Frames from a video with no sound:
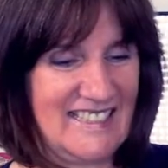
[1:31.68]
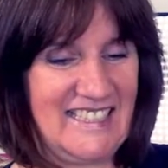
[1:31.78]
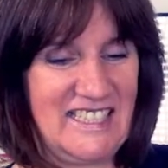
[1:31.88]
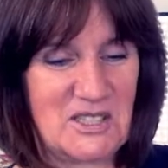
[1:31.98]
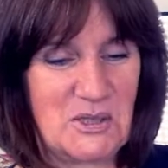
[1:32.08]

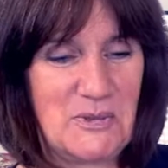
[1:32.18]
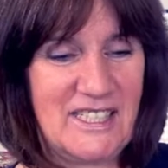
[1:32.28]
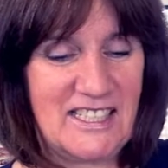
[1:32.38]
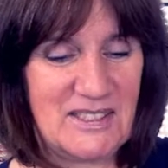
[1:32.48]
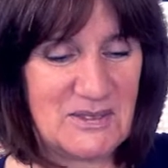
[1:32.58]
Here we
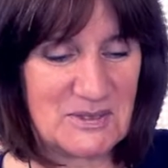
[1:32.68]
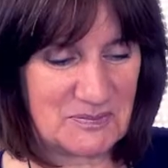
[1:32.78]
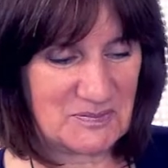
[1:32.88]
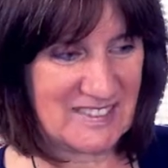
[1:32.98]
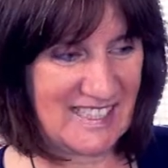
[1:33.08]
go.
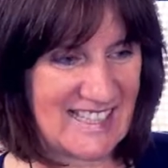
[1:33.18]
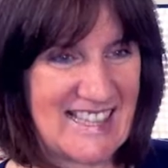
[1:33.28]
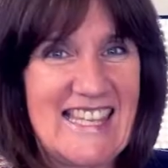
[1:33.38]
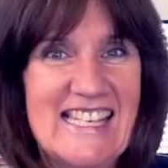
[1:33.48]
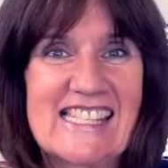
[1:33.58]

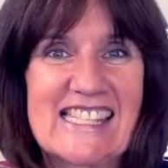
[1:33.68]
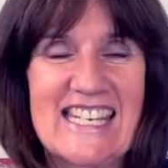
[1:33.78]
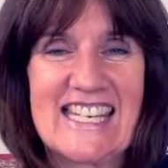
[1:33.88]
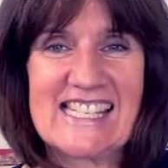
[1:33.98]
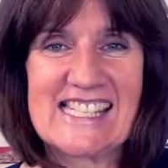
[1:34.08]
This
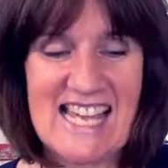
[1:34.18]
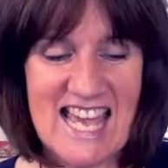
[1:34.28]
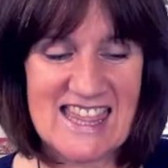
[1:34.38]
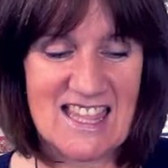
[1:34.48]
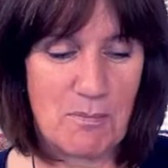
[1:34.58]
is
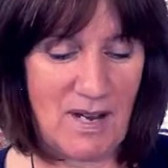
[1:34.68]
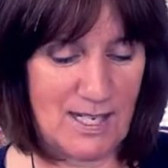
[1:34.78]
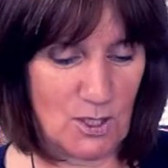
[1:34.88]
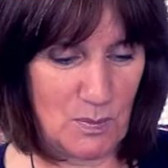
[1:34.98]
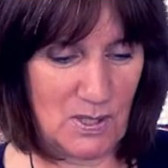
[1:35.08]
the
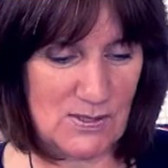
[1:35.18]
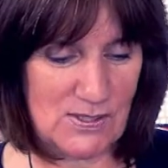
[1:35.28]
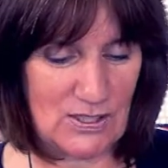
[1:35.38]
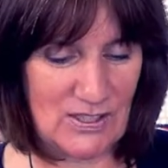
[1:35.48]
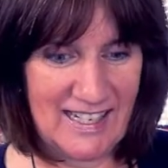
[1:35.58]

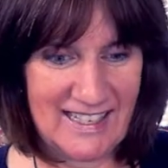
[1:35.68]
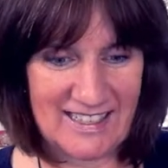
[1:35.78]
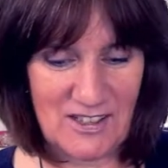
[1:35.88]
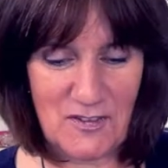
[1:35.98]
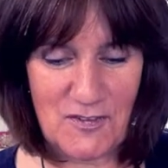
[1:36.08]
Biopulsar.
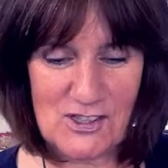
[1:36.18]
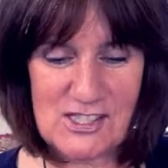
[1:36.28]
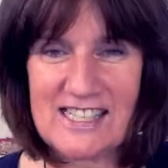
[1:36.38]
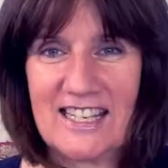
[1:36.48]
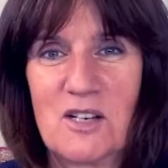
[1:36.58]
Now the
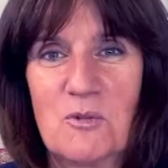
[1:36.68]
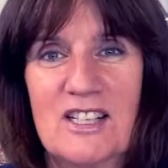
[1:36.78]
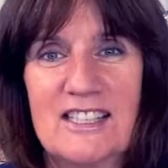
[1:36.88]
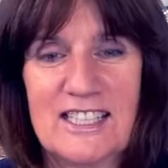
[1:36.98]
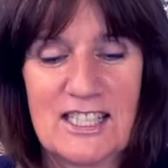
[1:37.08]
first thing I
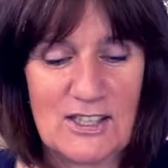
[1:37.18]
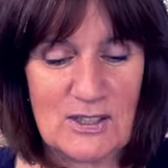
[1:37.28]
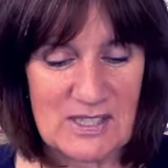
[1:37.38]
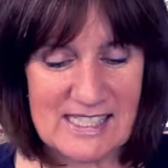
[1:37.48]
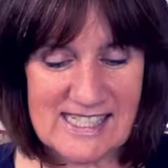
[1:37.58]
want you to
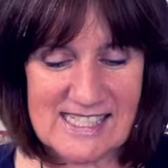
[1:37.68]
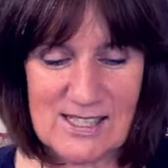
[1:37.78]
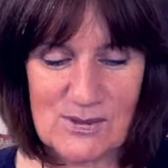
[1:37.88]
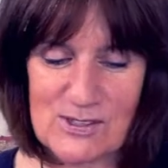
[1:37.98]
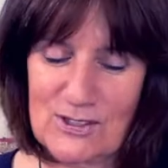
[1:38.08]
notice is
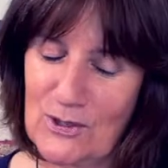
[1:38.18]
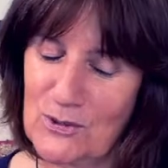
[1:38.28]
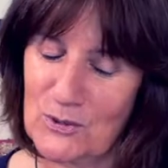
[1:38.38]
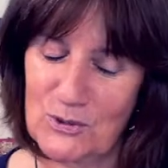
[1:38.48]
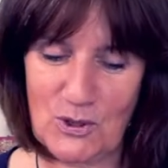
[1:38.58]
those
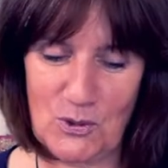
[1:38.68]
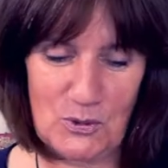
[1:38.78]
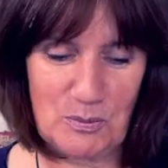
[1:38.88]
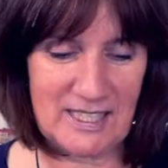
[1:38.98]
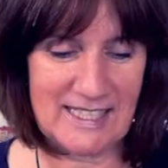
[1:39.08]

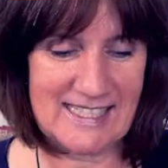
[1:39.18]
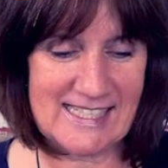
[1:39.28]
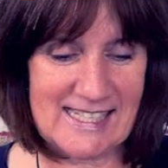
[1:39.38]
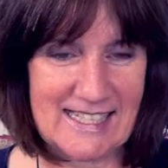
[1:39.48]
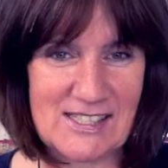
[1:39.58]
gold-plated
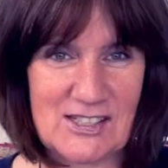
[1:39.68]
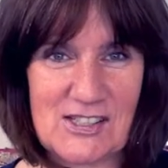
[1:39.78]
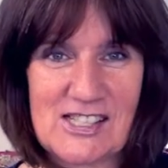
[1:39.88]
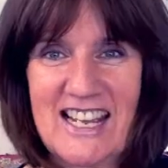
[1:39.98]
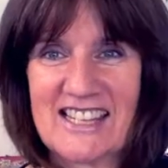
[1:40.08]

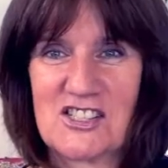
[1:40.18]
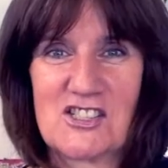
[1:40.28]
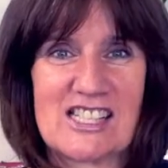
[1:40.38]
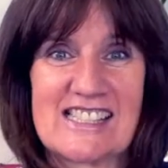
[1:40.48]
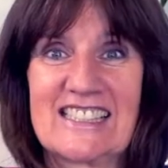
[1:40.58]
sensors. They're
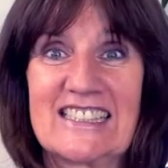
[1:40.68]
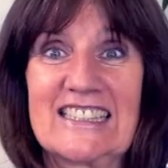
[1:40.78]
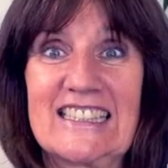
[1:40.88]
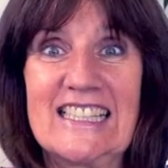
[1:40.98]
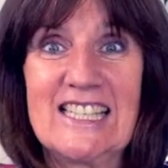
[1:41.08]
just
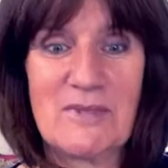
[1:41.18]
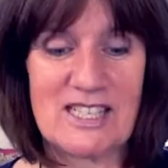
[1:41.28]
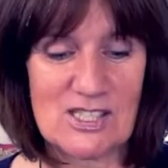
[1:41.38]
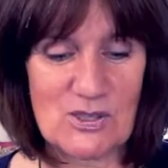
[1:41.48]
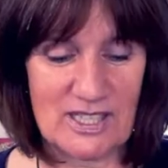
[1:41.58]

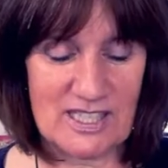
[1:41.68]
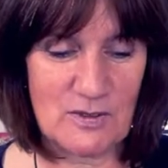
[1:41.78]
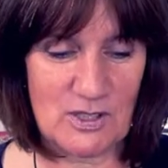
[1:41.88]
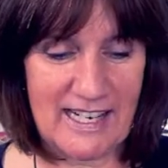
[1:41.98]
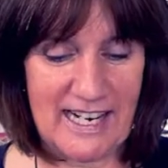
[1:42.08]
gleaming
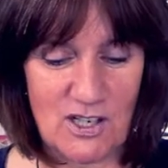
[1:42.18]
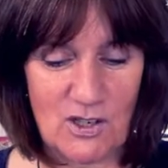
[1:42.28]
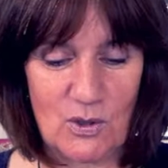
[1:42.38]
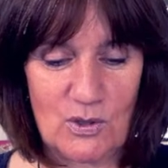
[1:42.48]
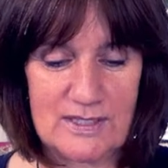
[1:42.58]
24 karat
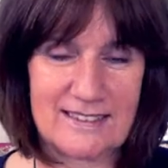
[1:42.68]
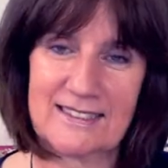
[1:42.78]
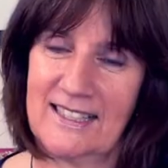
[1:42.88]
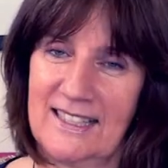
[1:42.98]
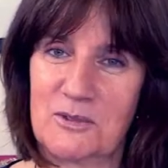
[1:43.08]
gold, and
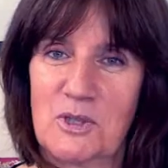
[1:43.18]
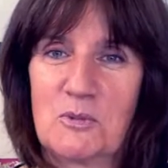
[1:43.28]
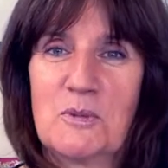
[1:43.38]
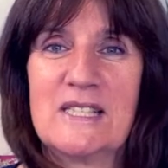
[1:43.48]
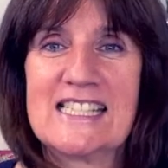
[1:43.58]
what
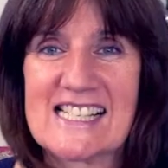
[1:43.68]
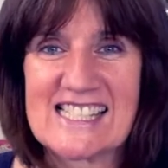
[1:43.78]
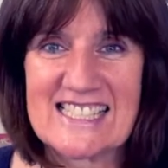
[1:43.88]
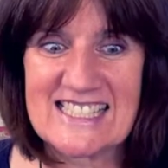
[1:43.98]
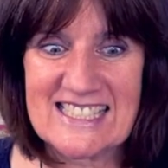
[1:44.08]
woman
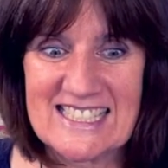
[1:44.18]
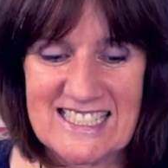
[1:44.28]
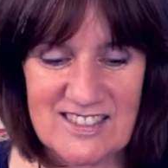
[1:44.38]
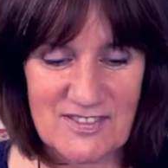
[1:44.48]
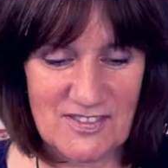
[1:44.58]
doesn't
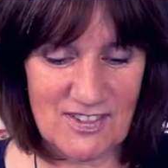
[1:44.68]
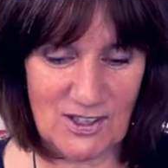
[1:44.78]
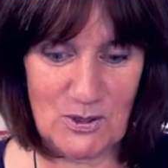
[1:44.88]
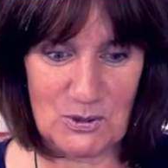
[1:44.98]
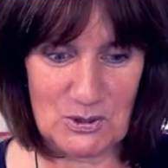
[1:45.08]
love
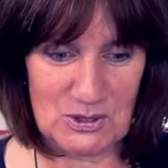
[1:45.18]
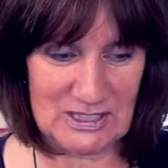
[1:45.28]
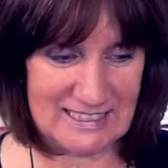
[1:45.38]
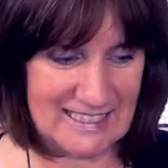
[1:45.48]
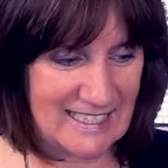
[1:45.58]

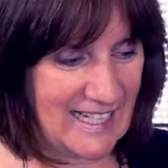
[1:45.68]
gold?